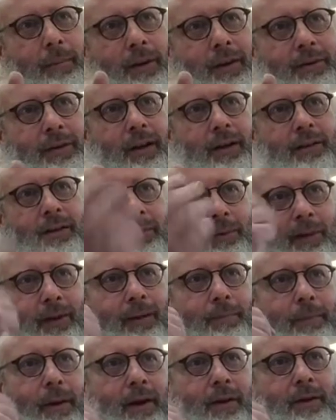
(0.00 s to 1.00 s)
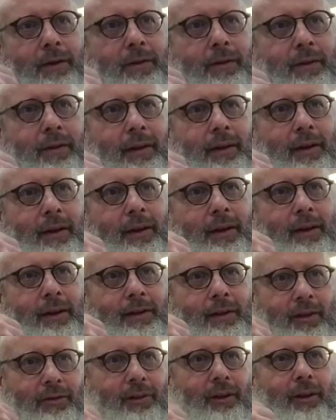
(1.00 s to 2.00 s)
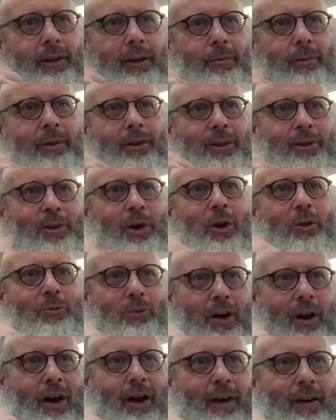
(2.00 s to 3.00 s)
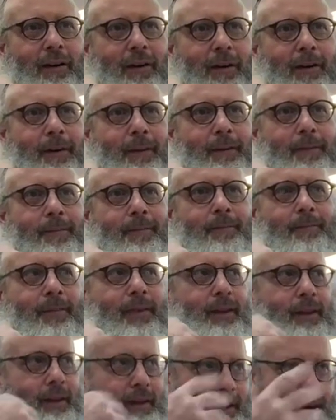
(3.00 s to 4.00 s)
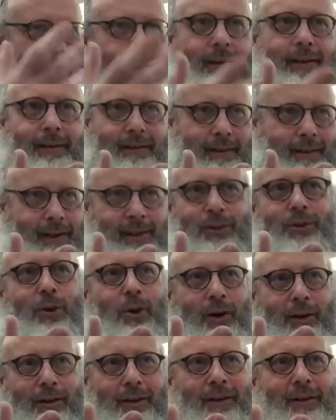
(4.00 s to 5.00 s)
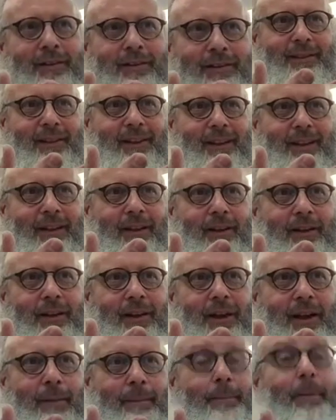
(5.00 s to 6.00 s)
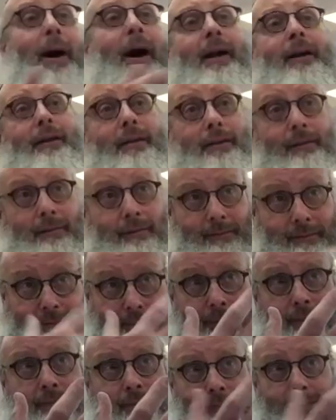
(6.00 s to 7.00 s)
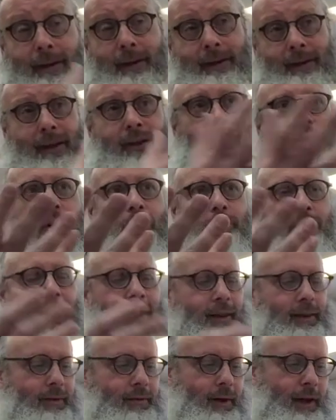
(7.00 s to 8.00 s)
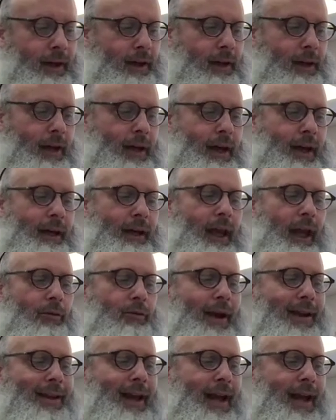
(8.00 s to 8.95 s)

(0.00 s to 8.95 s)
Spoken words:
because also we get punished severely when things go wrong. Historically clear. But, when things go right? It's